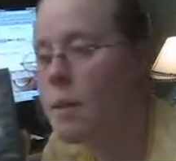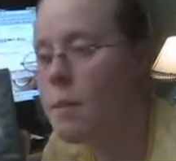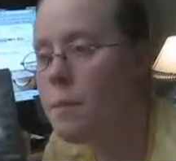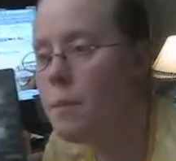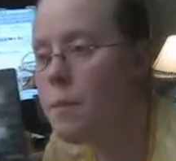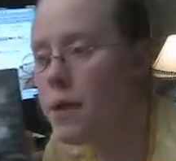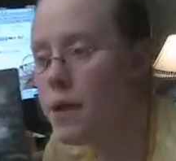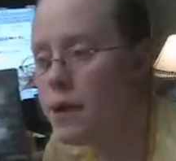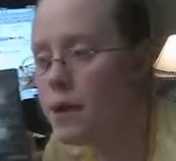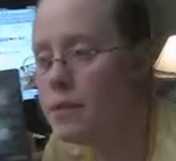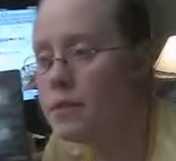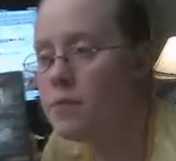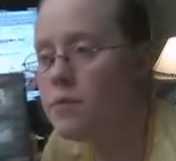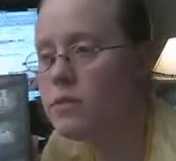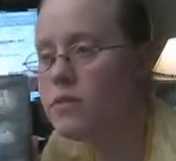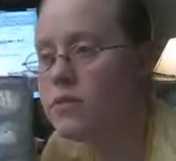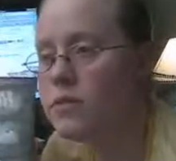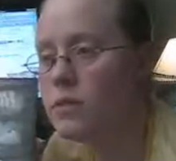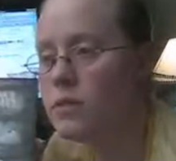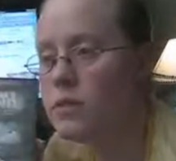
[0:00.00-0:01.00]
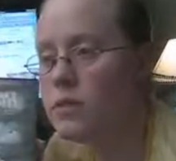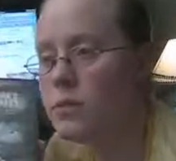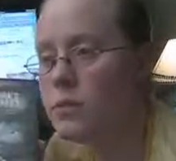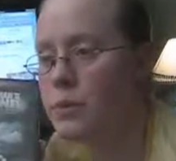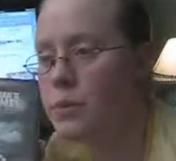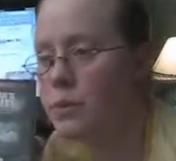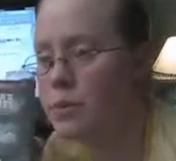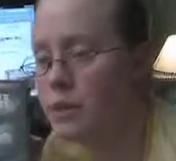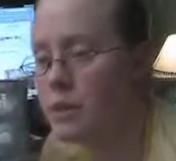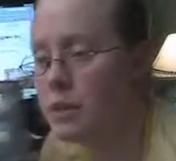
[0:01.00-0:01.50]
But for it to
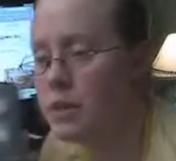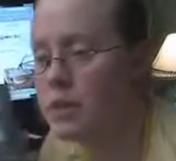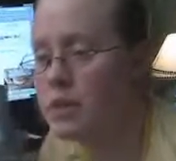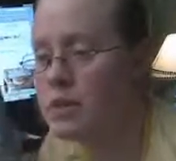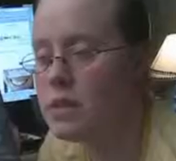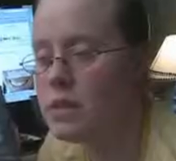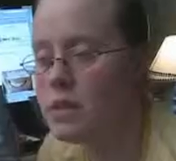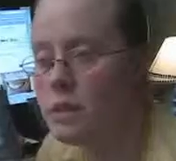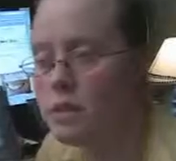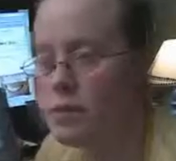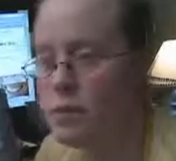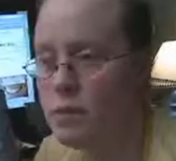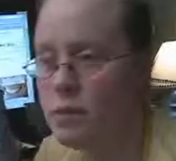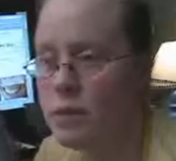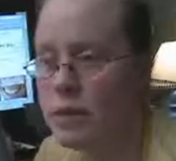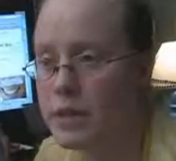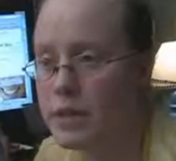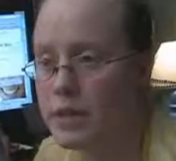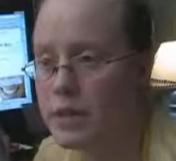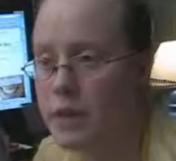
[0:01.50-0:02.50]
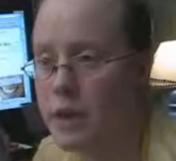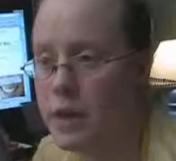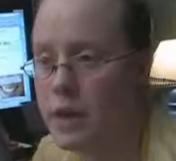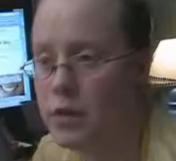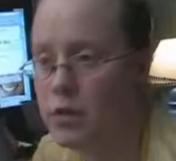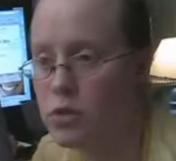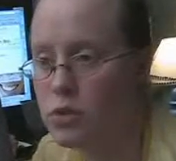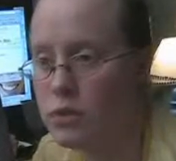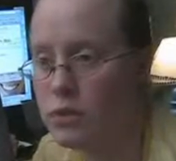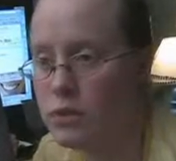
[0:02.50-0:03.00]
be realistic and for me to
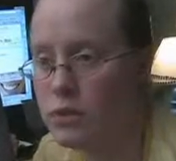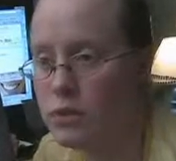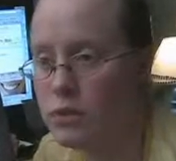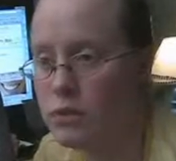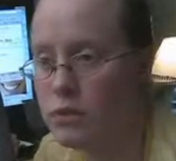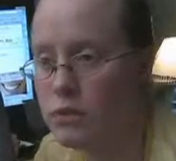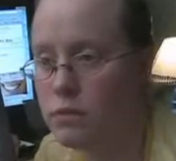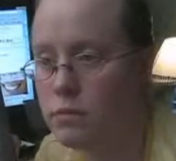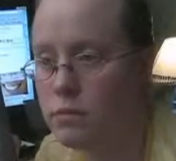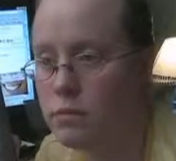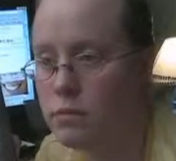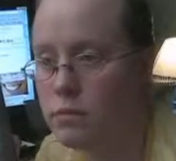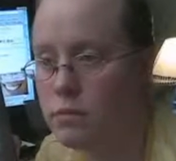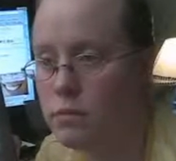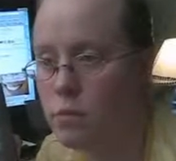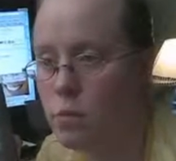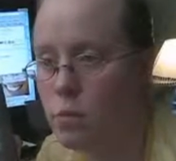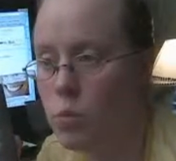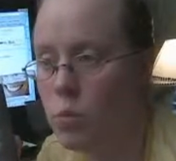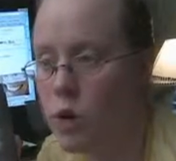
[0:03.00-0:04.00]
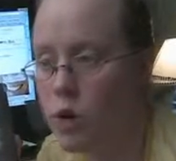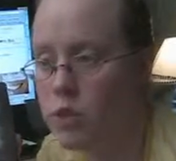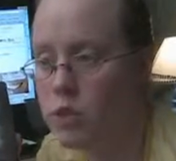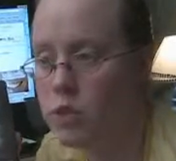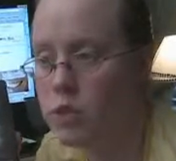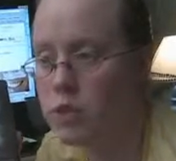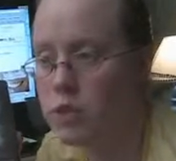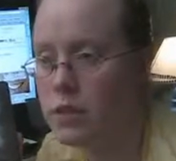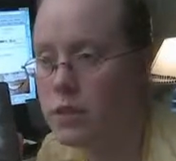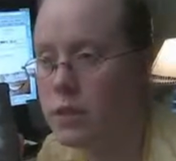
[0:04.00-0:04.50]
actually
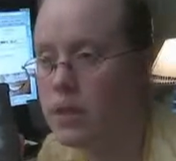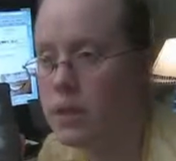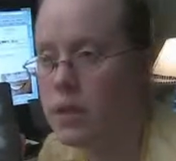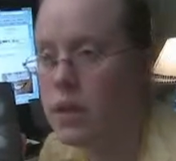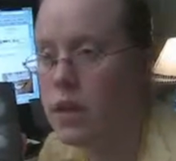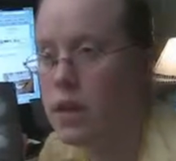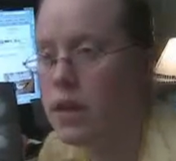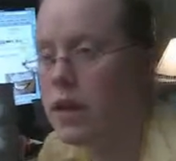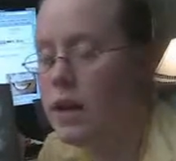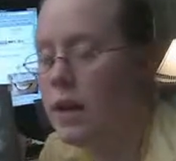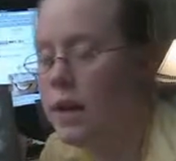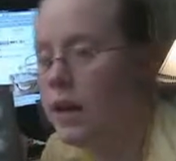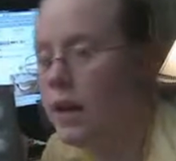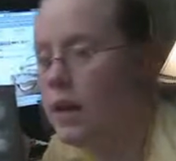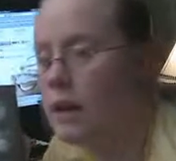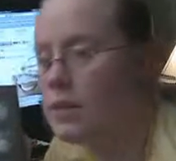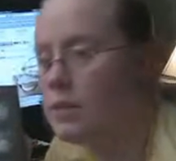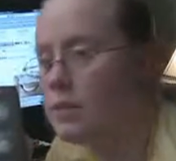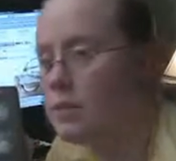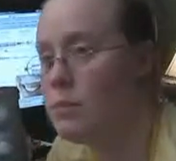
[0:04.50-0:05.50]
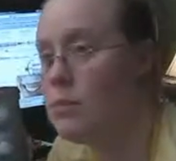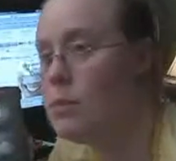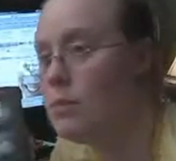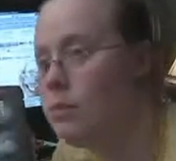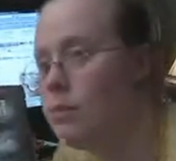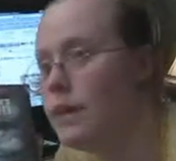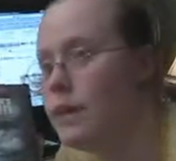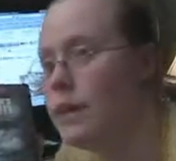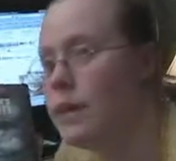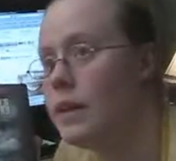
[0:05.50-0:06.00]
watch it as a
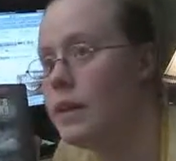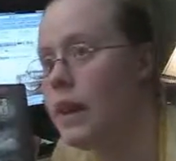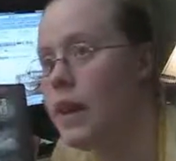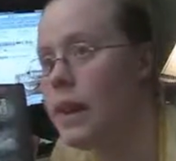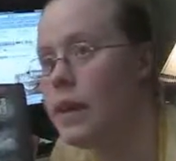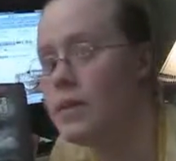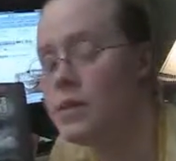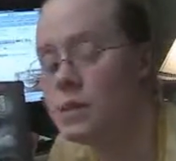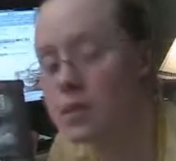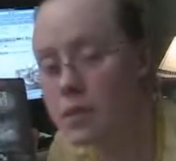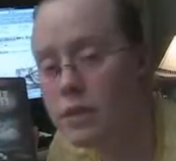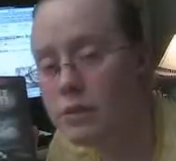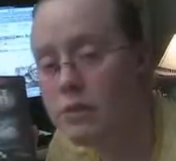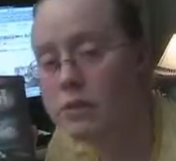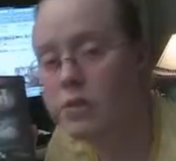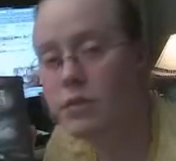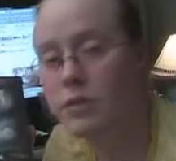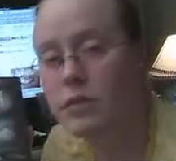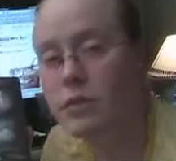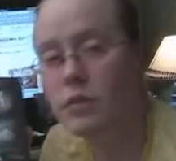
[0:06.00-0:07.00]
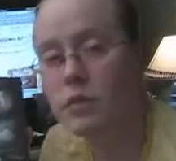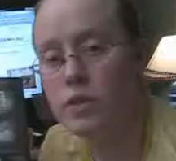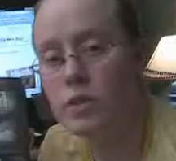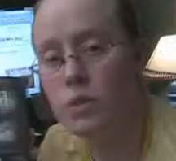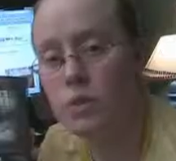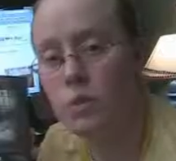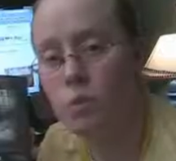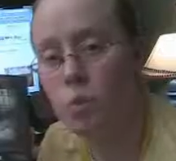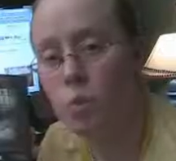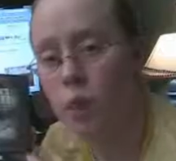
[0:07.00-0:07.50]
movie, as if
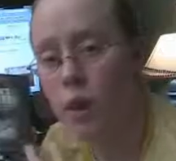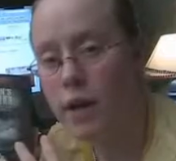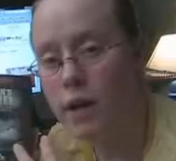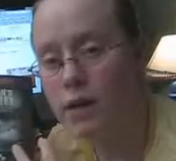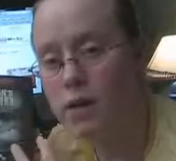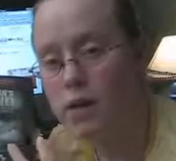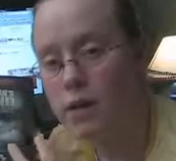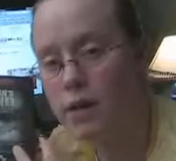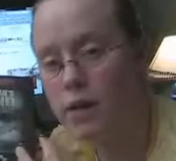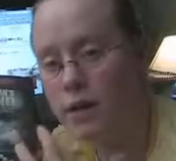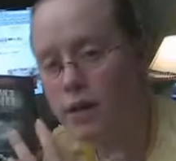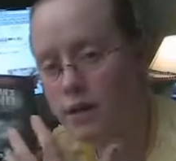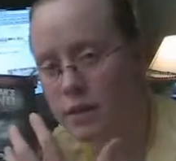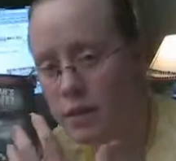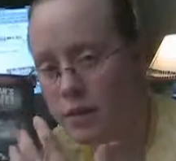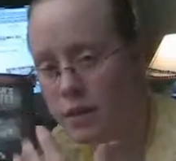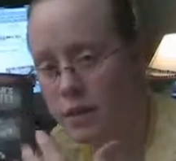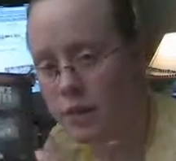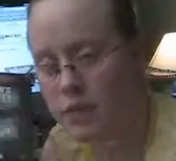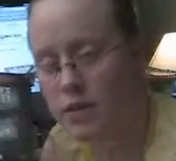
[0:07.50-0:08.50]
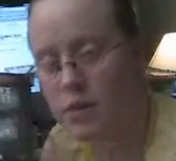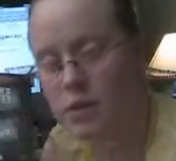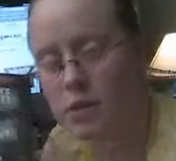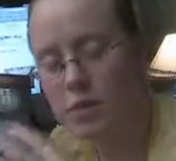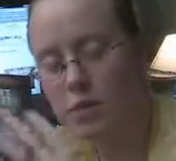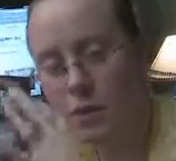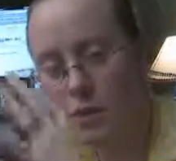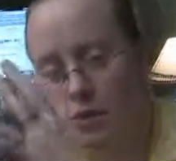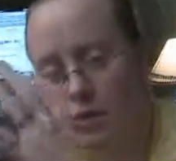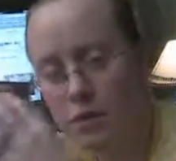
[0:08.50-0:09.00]
watch it in
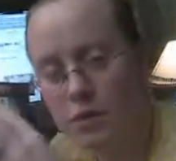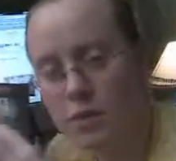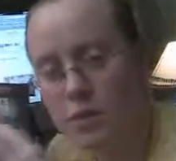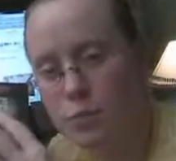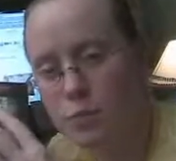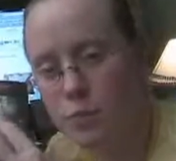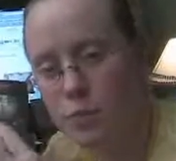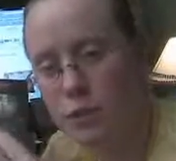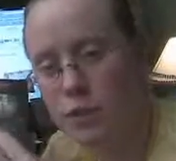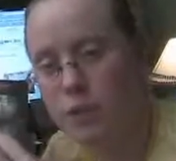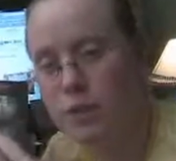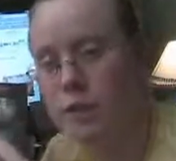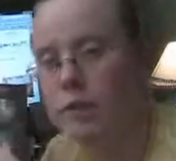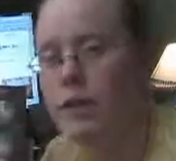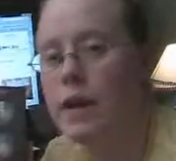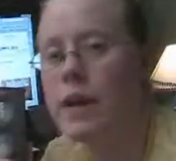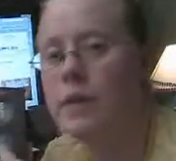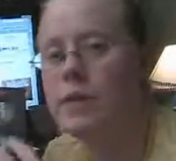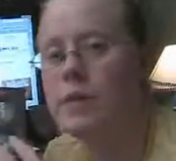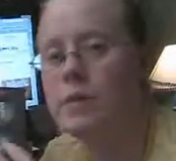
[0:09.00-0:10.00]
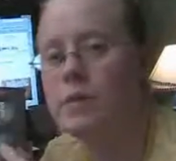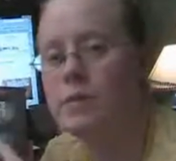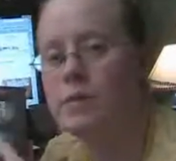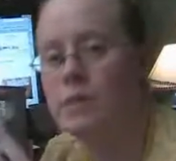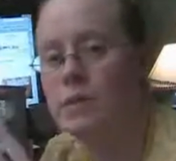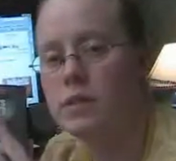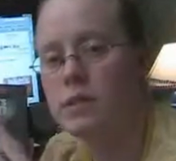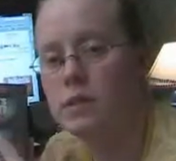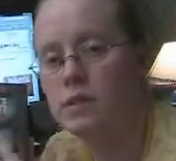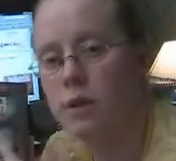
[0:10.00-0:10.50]
suspended disbelief, as
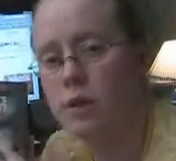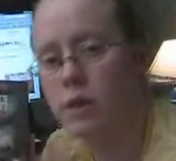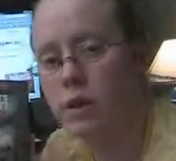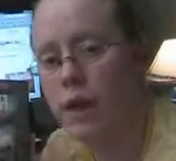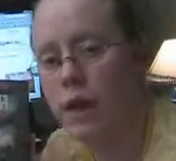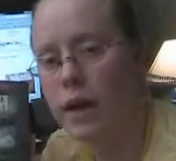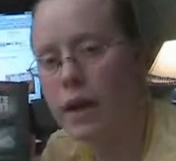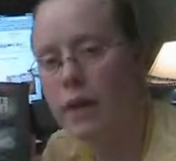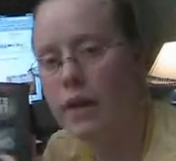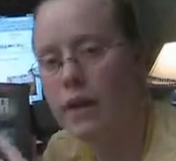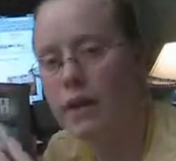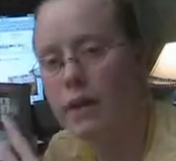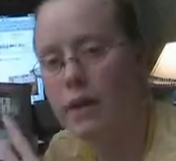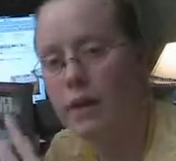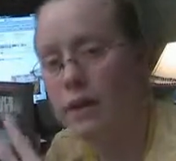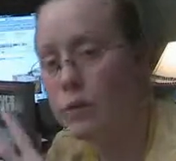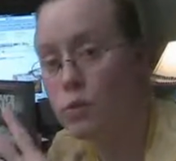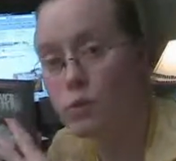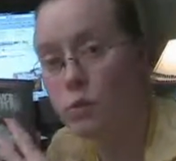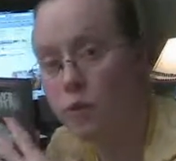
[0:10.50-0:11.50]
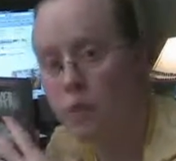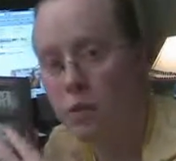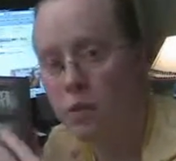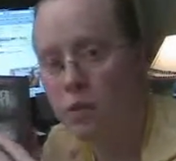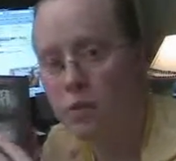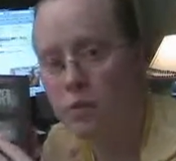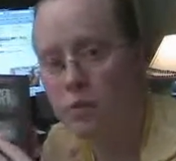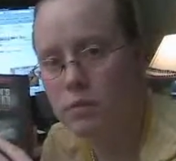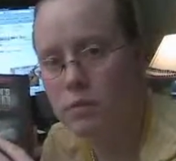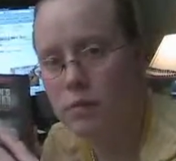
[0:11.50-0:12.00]
if it's okay, it's real,
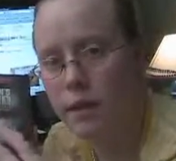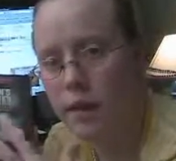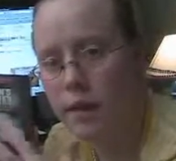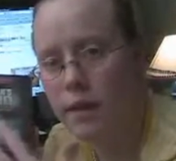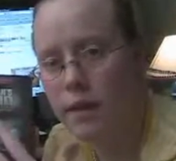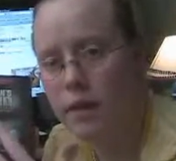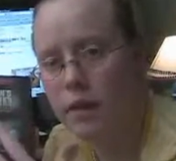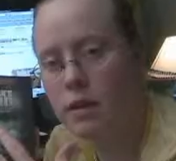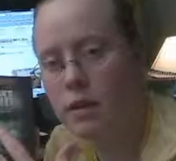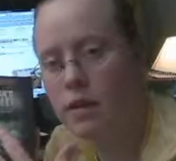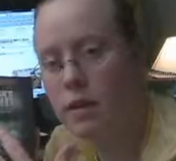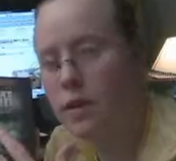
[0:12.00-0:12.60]
right?